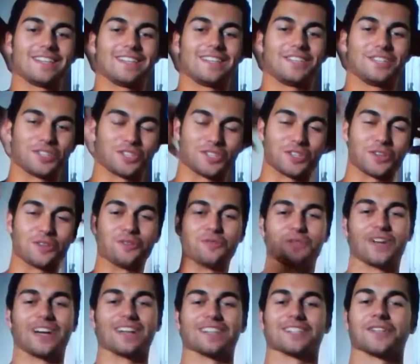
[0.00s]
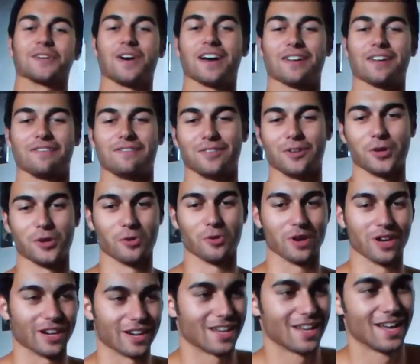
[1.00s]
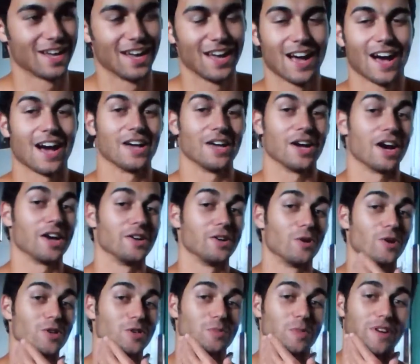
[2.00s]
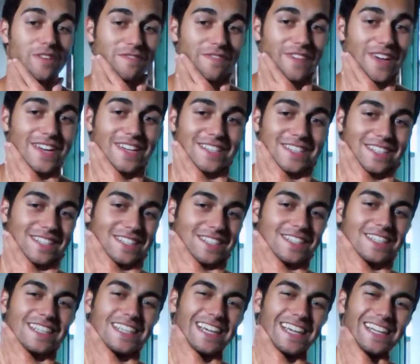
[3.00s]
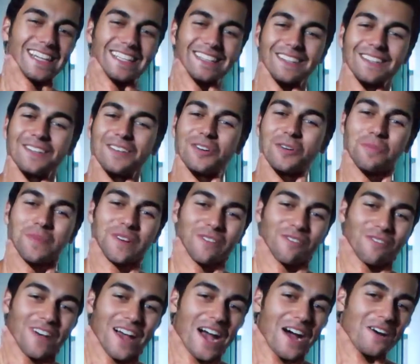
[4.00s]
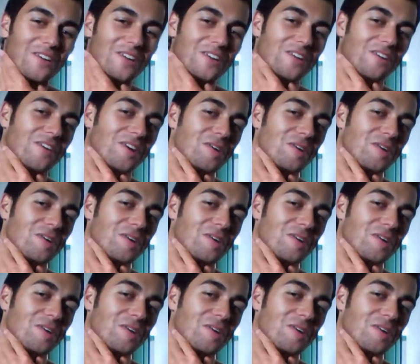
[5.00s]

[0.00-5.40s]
just so you guys know how to fill you in. I notice my face is getting a little bit rounder,